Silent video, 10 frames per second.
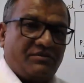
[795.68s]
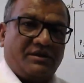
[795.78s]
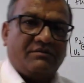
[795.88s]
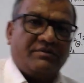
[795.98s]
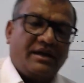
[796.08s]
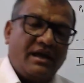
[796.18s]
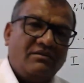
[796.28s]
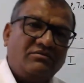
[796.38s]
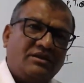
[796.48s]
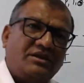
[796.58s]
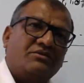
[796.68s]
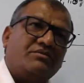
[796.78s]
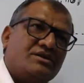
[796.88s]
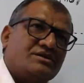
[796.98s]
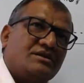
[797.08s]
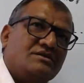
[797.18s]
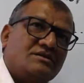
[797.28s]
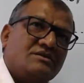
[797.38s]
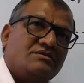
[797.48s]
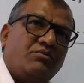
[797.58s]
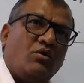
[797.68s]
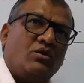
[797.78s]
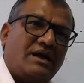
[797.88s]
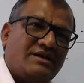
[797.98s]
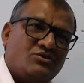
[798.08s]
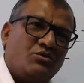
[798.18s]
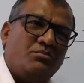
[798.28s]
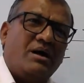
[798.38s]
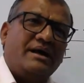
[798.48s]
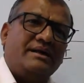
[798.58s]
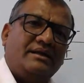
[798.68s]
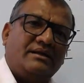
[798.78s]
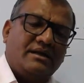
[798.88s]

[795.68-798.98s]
we have the equations for isobaric,